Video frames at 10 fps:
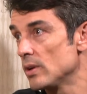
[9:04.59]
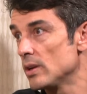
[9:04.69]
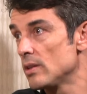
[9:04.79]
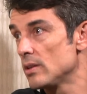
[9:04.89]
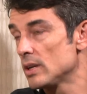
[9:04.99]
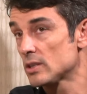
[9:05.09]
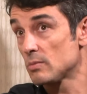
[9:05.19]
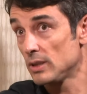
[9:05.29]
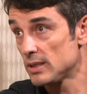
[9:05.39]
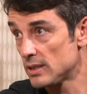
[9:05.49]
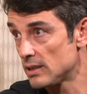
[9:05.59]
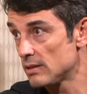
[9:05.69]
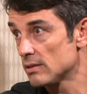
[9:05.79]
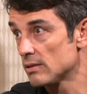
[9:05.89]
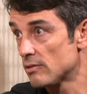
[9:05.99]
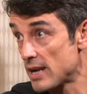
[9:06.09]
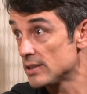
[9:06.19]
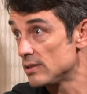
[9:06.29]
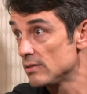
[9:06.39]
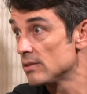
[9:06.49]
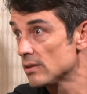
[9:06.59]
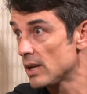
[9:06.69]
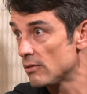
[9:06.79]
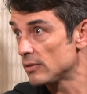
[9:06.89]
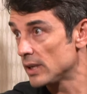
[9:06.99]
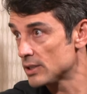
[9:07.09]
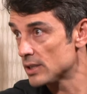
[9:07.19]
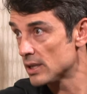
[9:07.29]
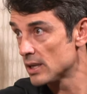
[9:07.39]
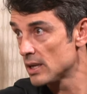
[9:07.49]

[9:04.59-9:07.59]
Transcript: with explicit gratitude and reflection.